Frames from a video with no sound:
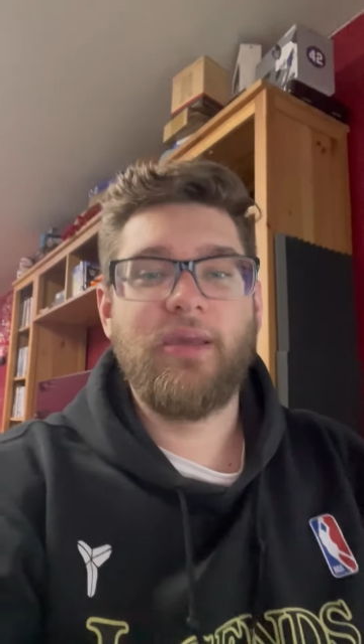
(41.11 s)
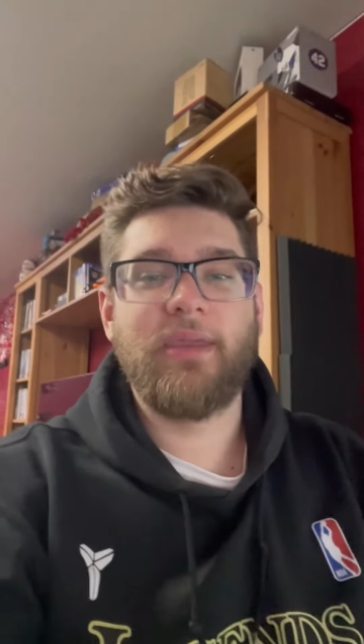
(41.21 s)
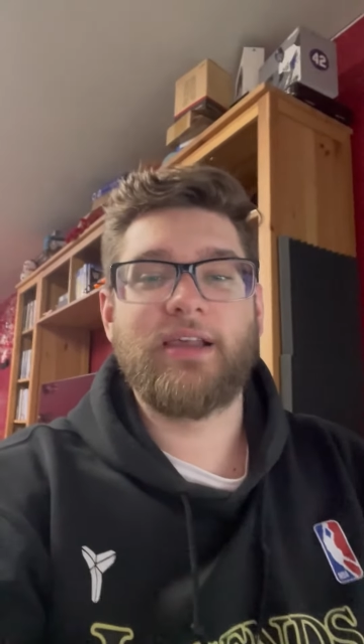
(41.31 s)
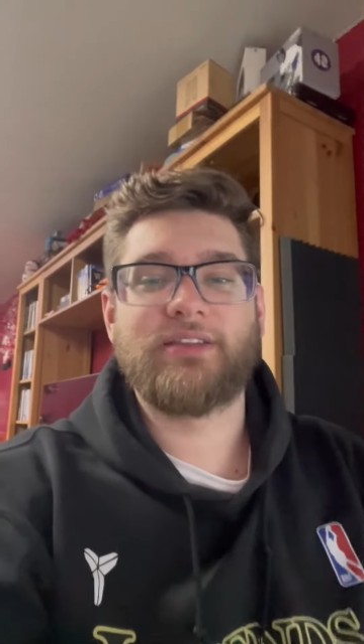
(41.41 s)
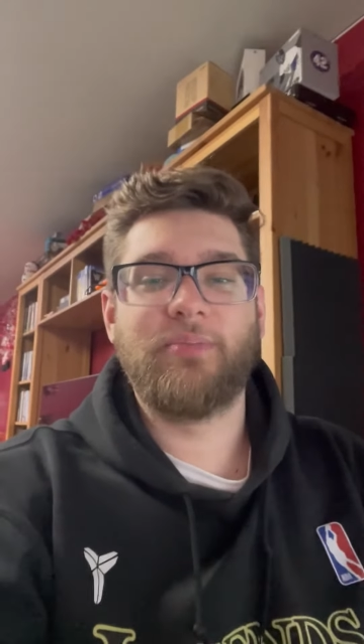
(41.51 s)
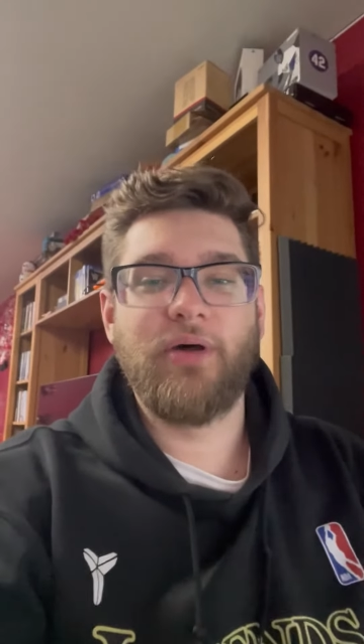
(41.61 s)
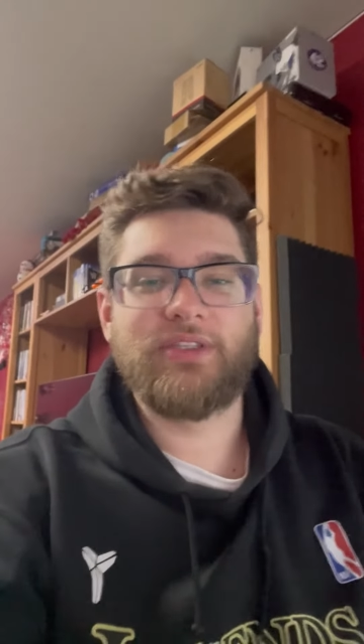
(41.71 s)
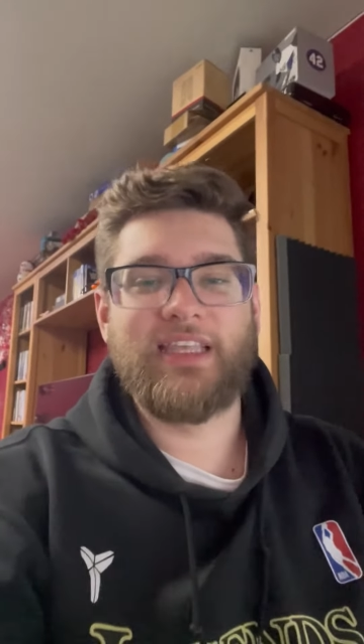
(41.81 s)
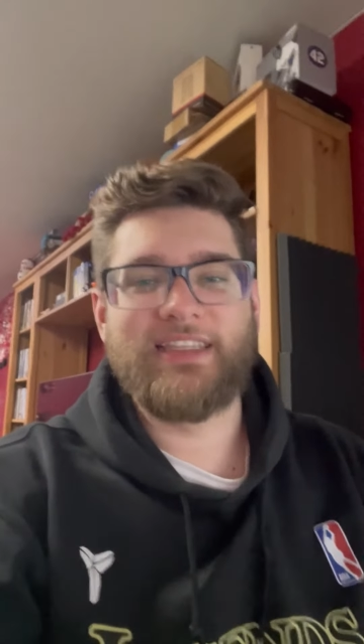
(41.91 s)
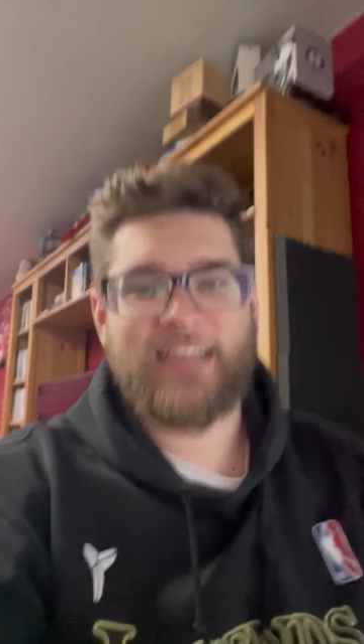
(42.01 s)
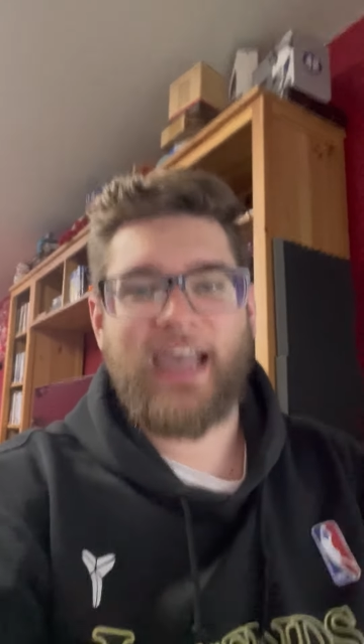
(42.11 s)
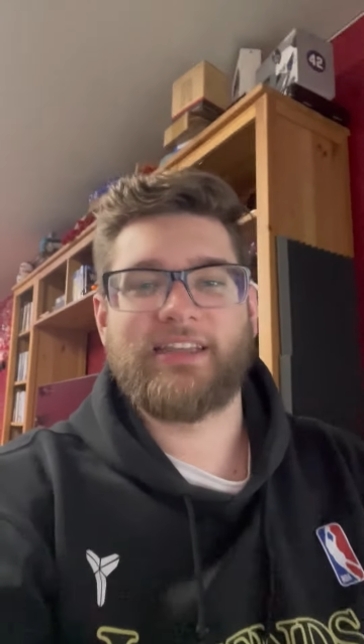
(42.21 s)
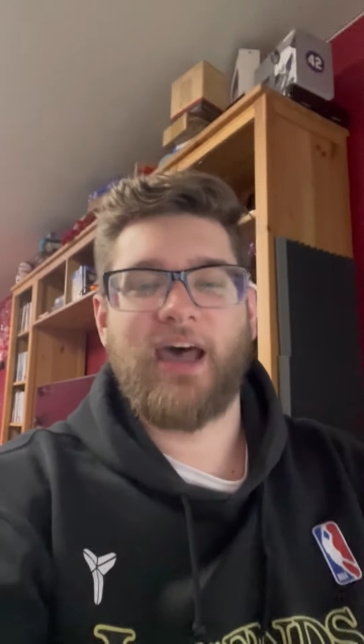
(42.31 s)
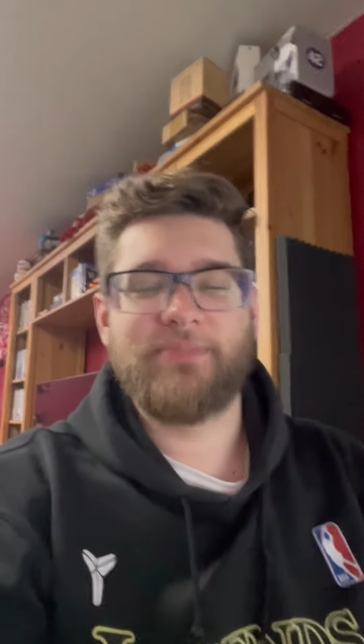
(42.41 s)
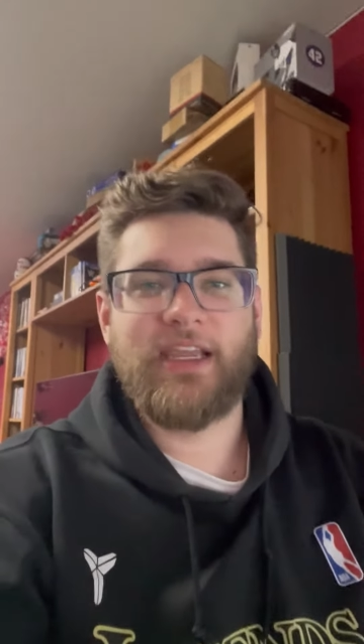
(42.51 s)
because I'll post the exact
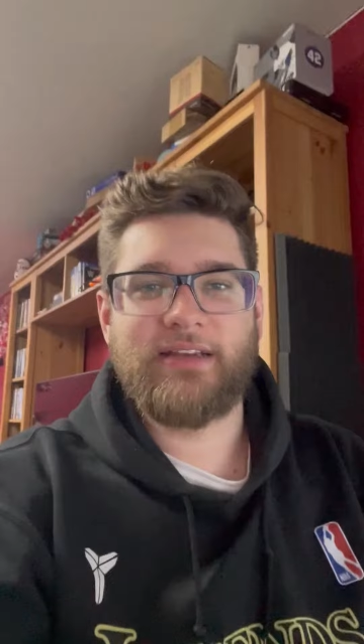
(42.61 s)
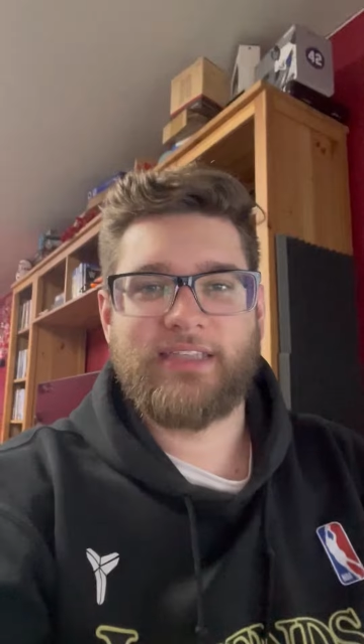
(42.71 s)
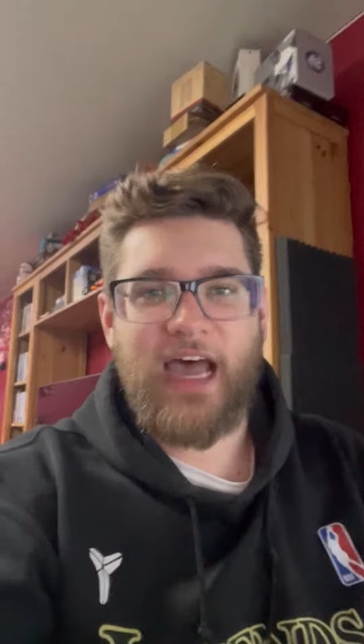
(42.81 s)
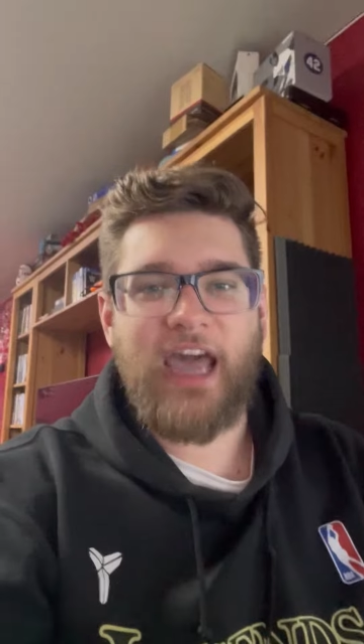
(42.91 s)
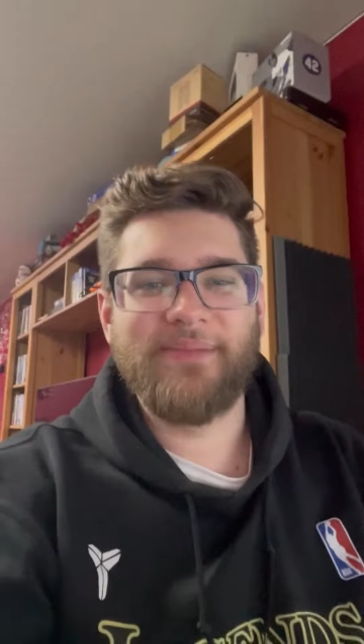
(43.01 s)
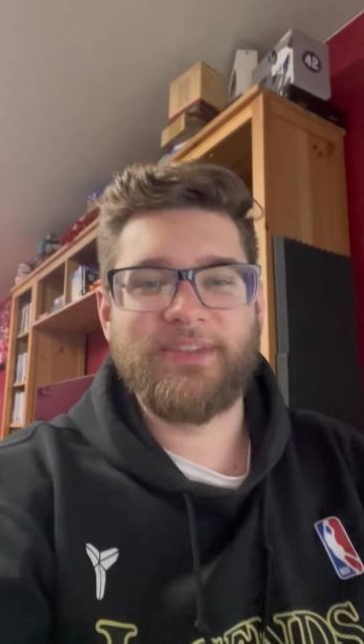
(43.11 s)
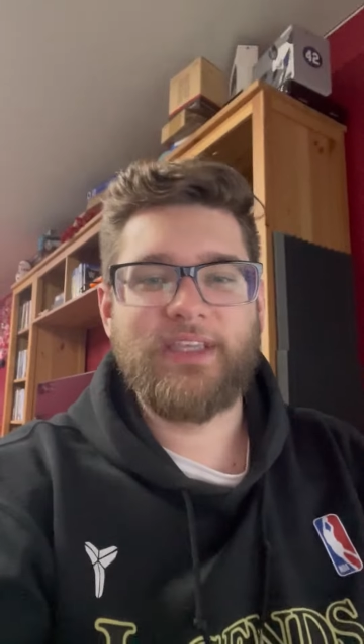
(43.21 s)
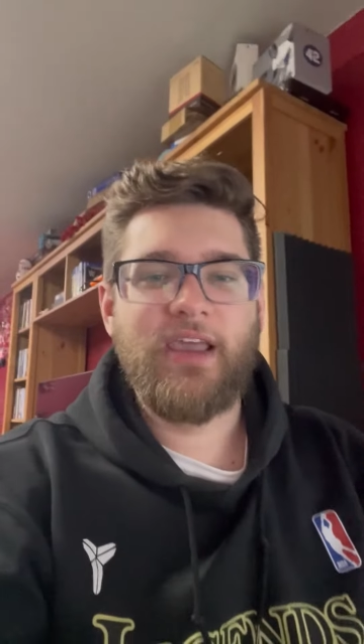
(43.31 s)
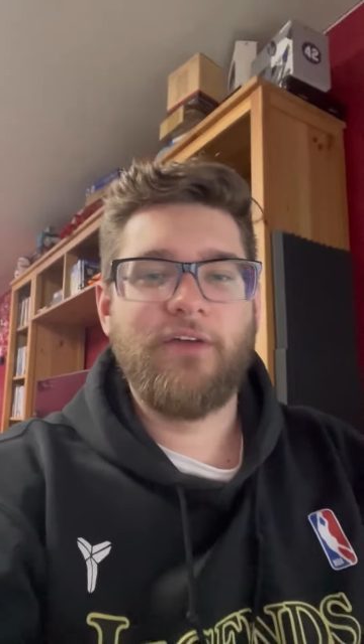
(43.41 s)
update times